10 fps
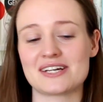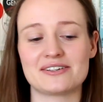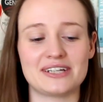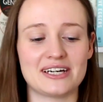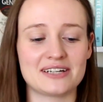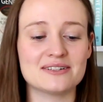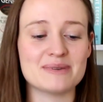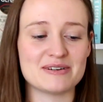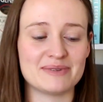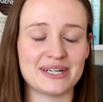I got a
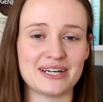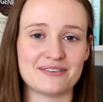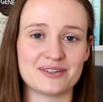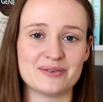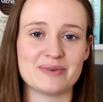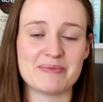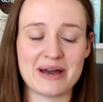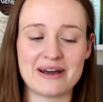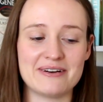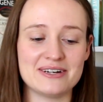bit of money from my
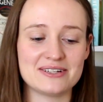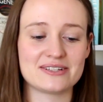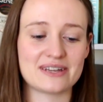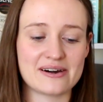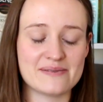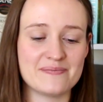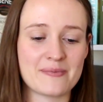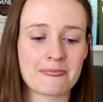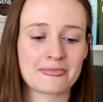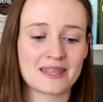parents
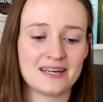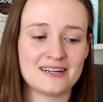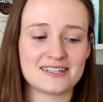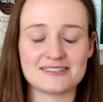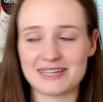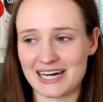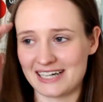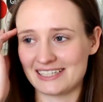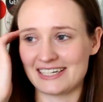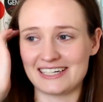because we
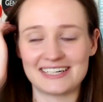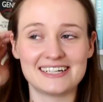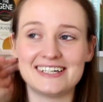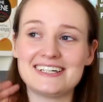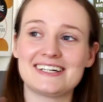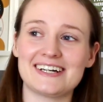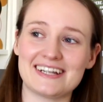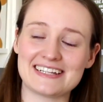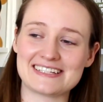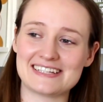had like
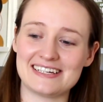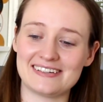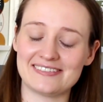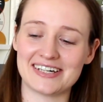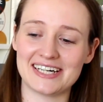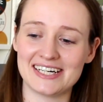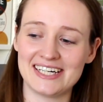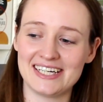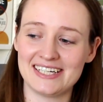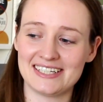kind of this thing where
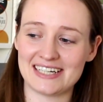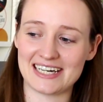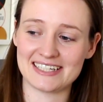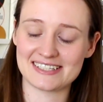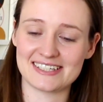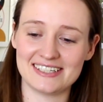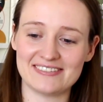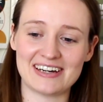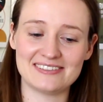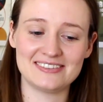I had a certain
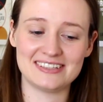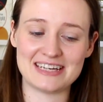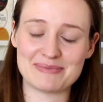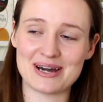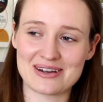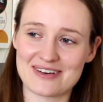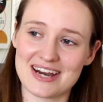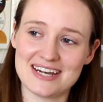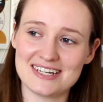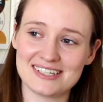amount per
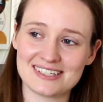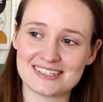grade.